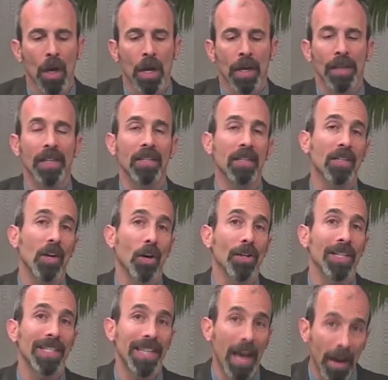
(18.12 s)
This is our
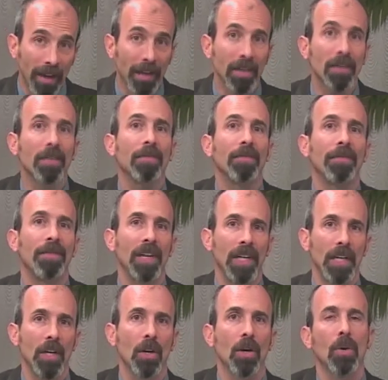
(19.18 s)
second
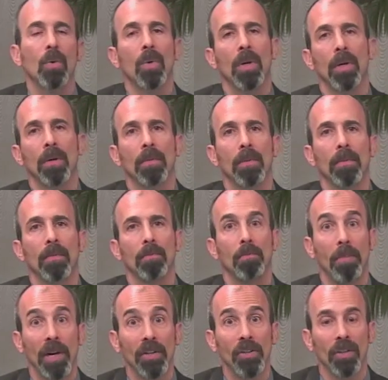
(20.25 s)
video
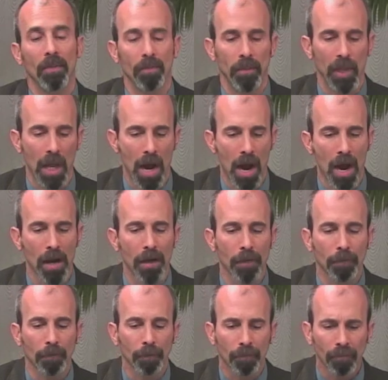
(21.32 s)
budget blog,
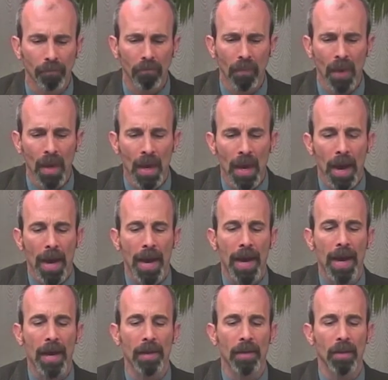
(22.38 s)

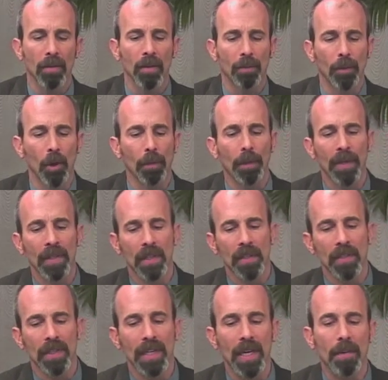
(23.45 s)
and the purpose
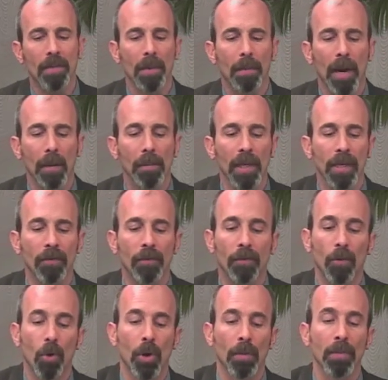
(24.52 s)
is to keep the public
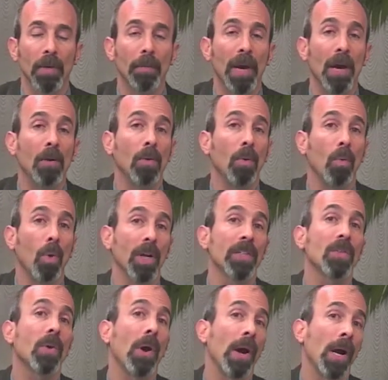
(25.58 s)
informed about what's
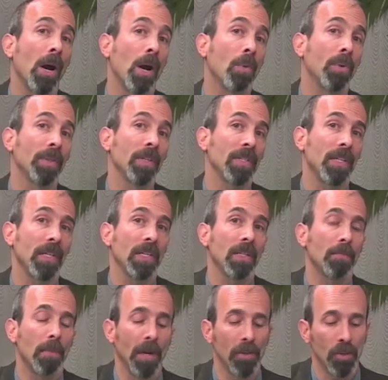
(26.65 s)
going on with the
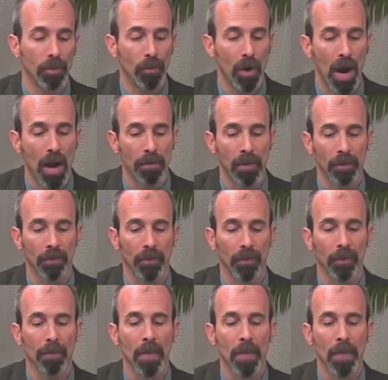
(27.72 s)
city's budget problems.